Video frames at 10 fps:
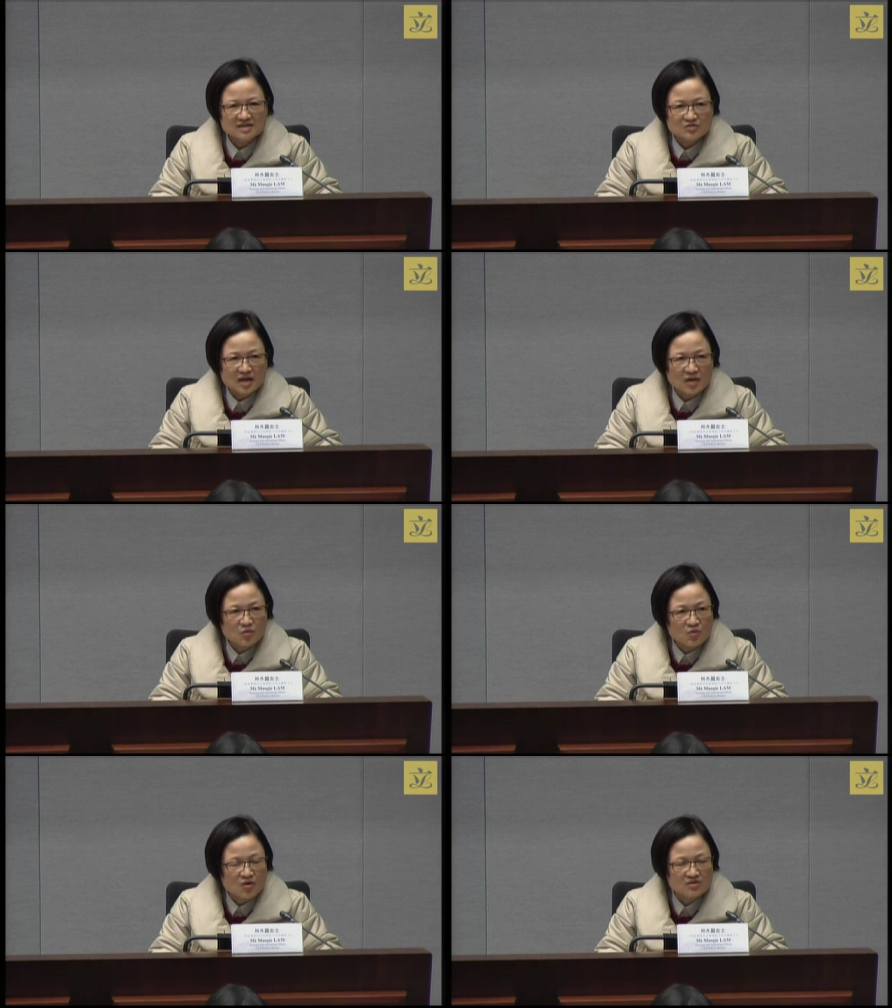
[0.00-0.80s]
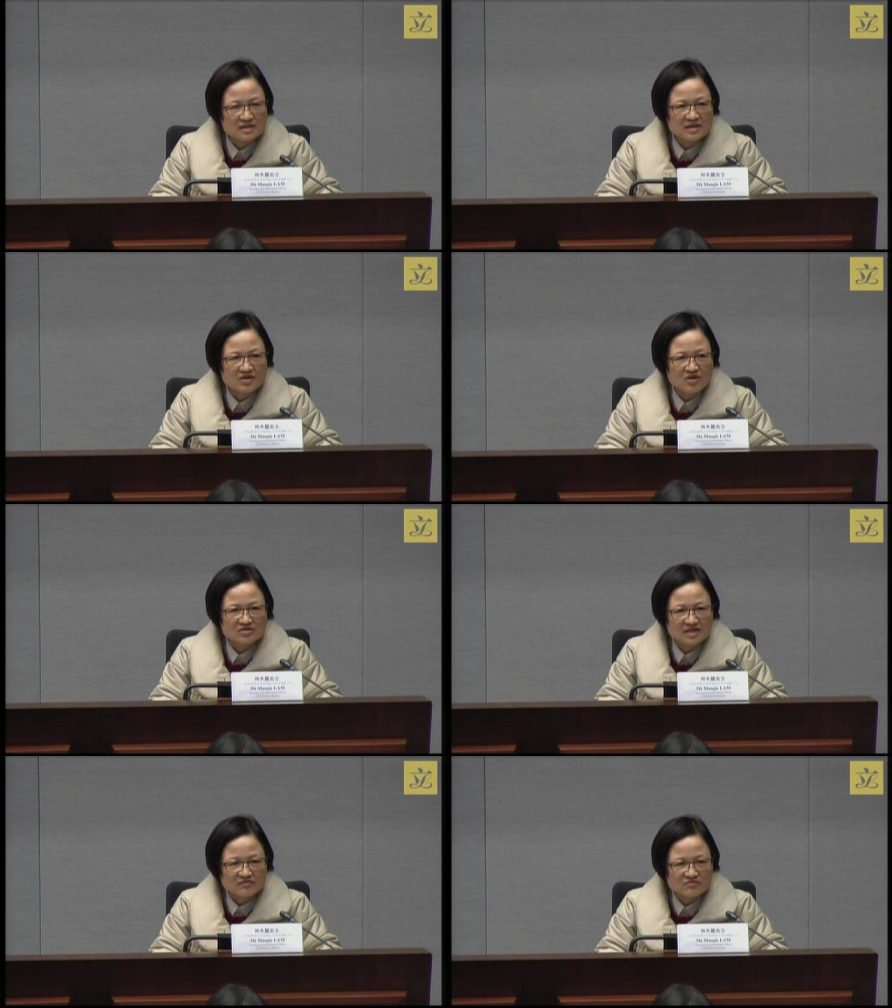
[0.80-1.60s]
They organize
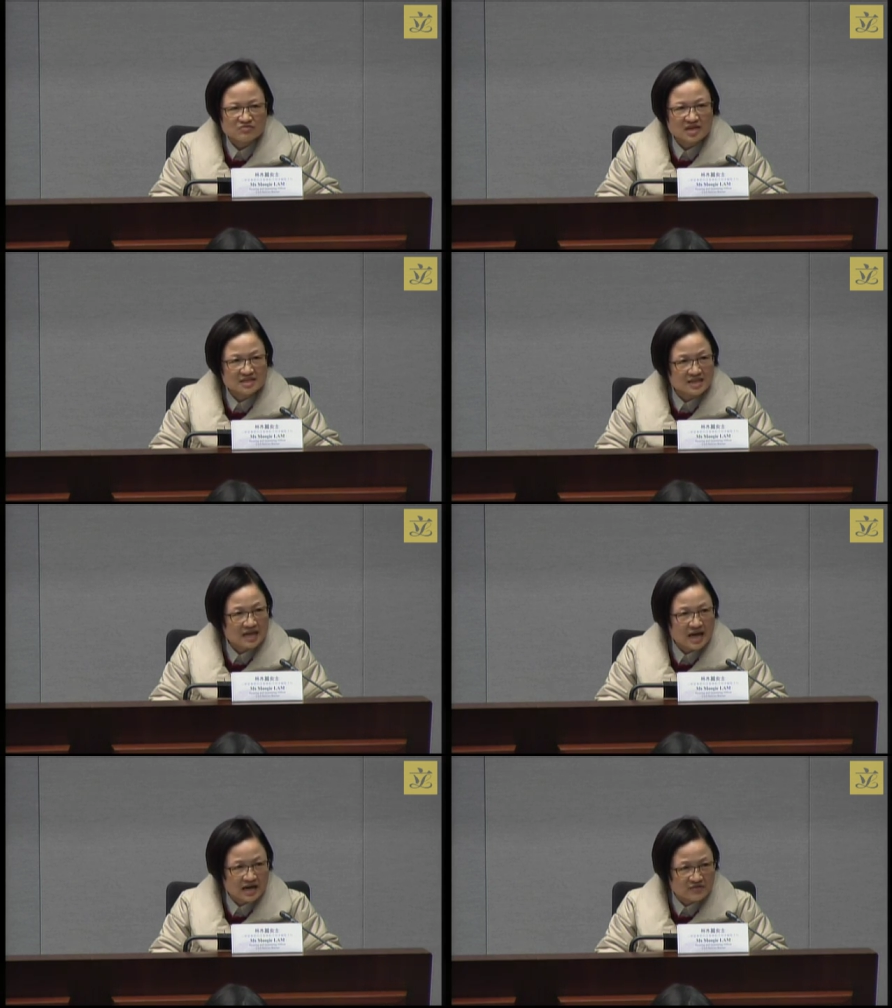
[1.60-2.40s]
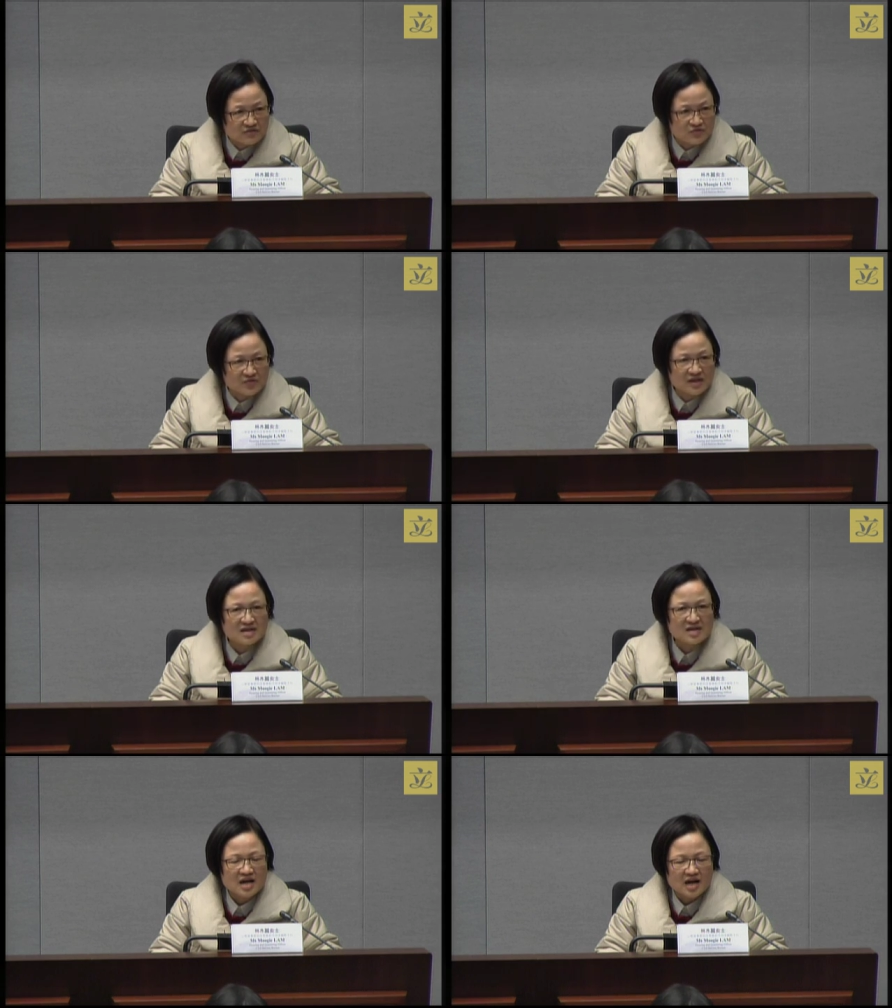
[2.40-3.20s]
themselves together to form
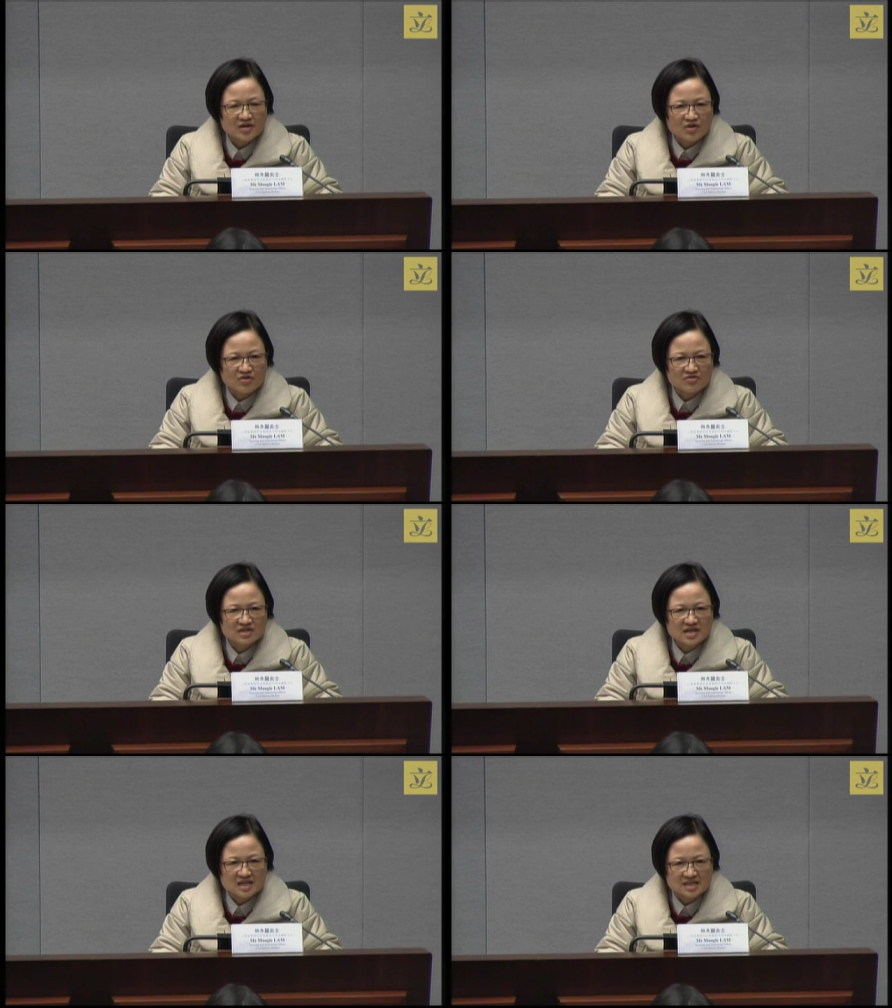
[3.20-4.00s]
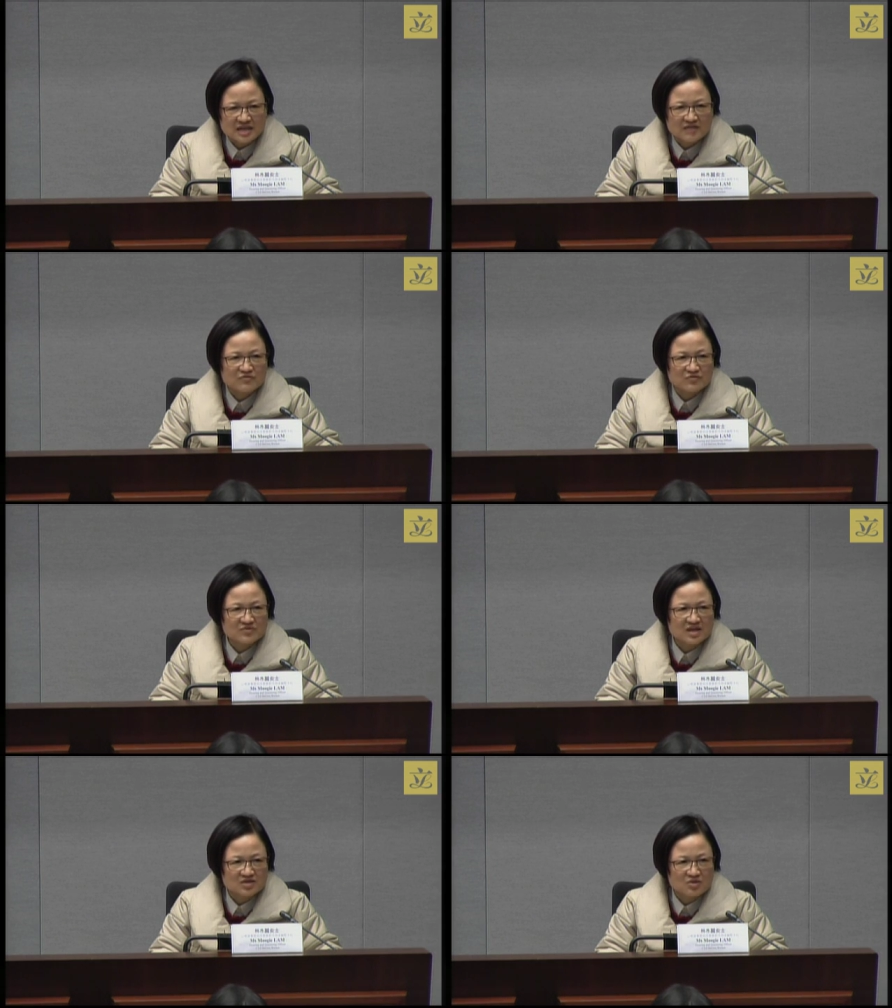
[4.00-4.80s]
a co-op
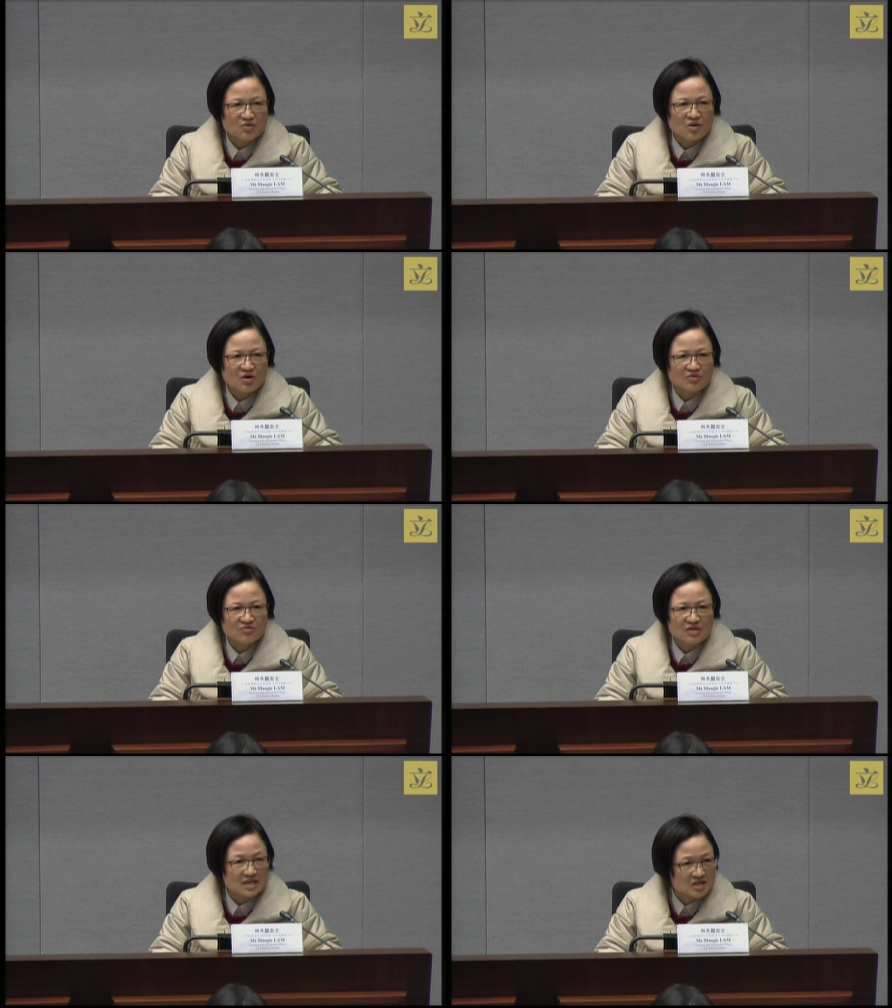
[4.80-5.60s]
and uh,